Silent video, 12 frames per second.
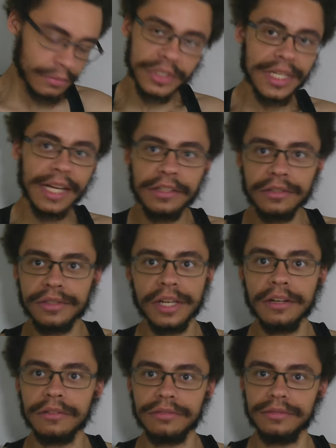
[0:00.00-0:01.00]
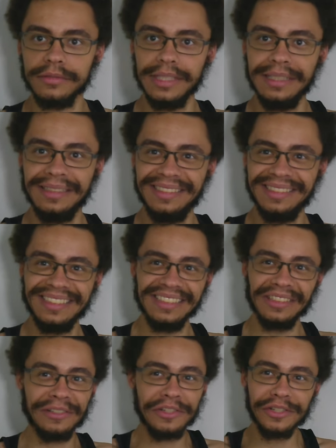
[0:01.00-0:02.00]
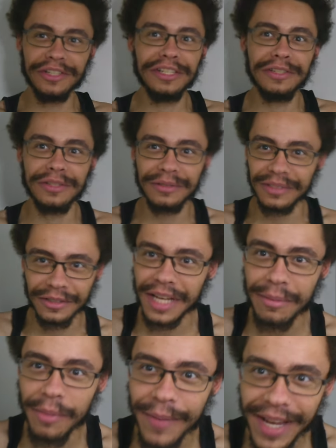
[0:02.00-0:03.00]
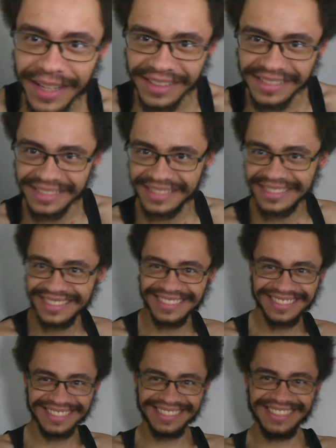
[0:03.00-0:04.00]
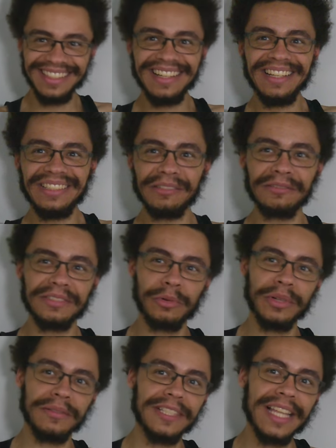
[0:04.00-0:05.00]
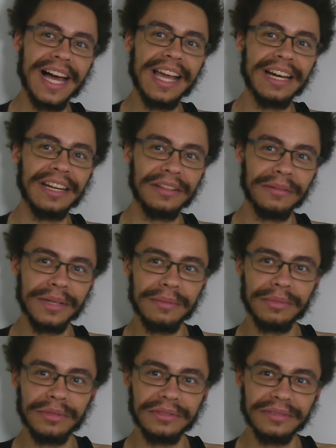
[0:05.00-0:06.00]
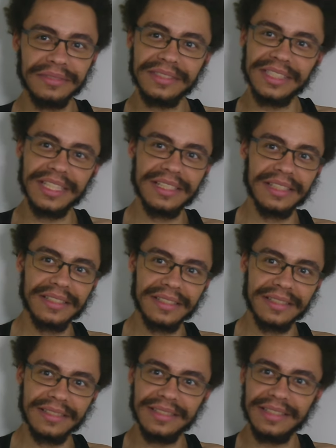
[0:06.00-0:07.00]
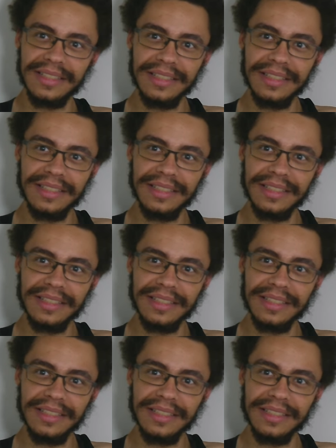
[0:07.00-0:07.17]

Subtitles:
Protect yourself. Learn jiu-jitsu. Learn MMA. Don't quit relying on other people. Jesus.